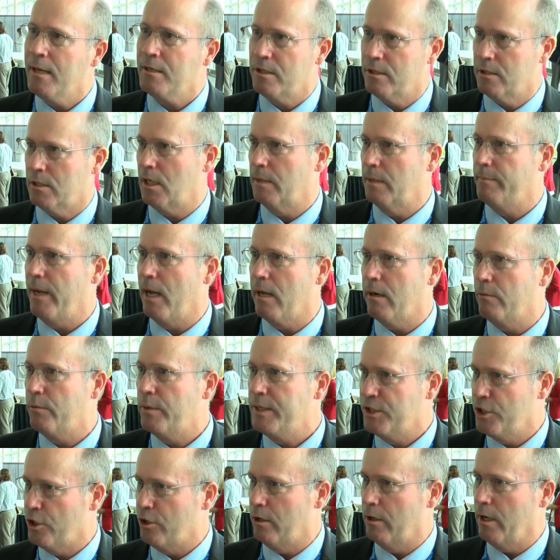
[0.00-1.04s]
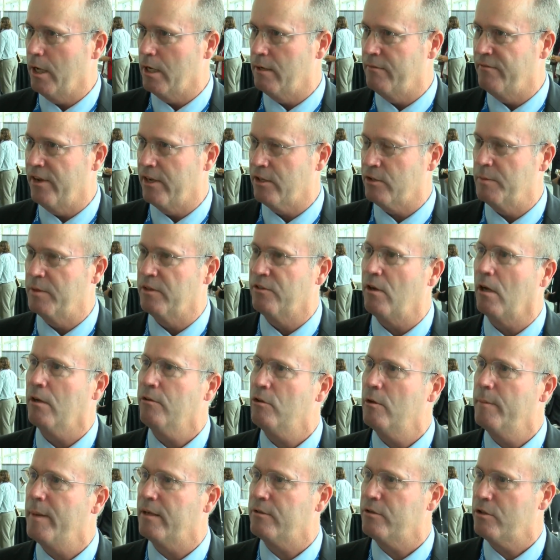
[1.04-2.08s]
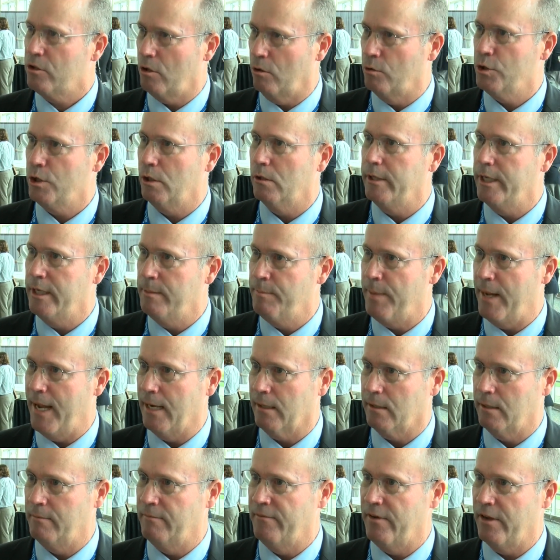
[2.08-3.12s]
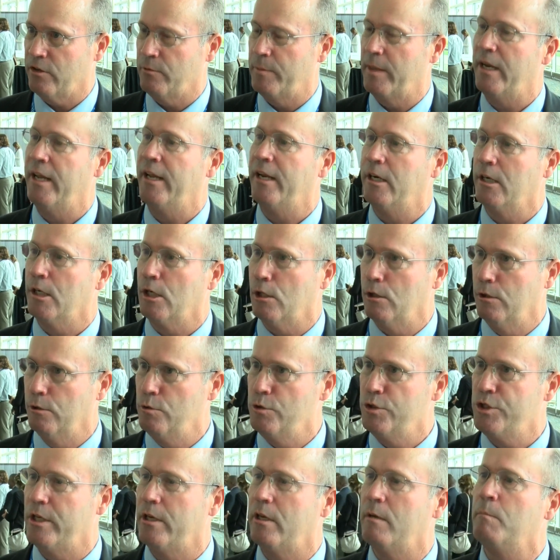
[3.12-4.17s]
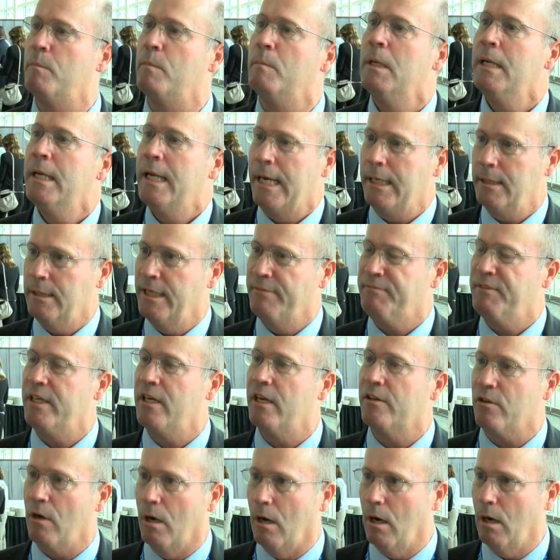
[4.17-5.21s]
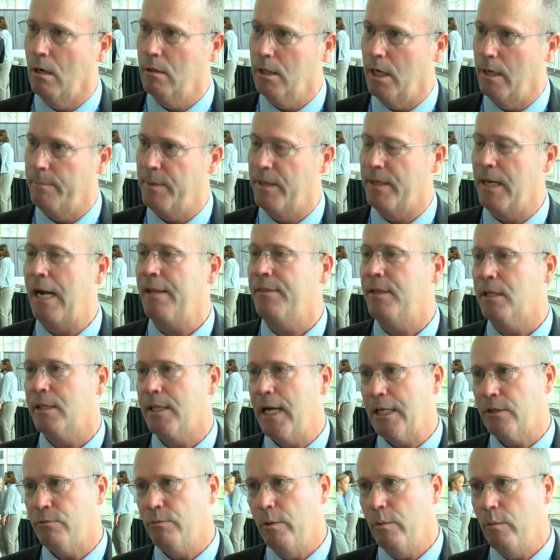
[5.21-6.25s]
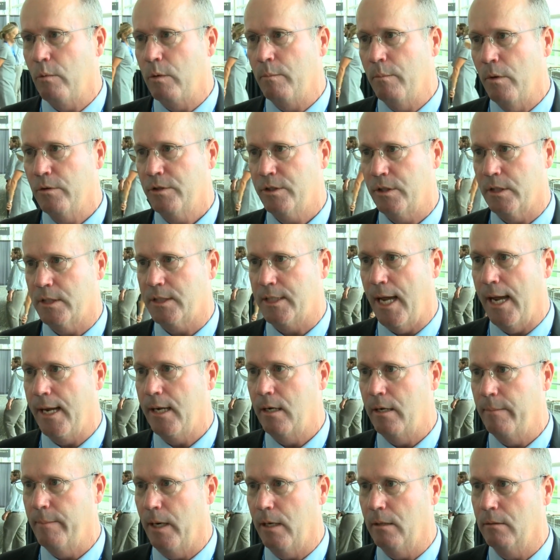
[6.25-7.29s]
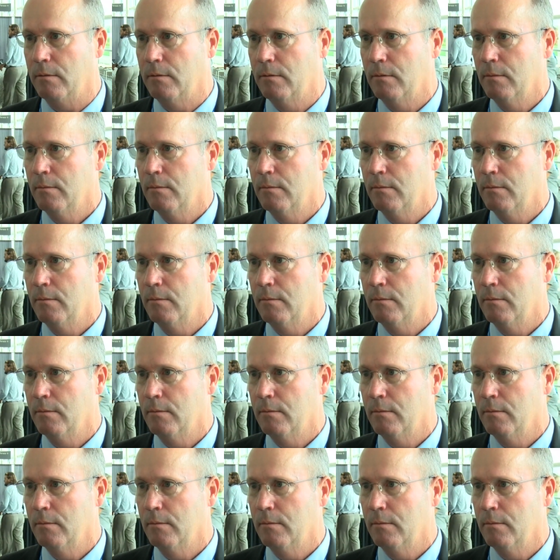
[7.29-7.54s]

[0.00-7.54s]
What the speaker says: It's just about a return on investment. It's also about social impact investment and inclusion and lifting us all up. And I think that's what we're most excited about.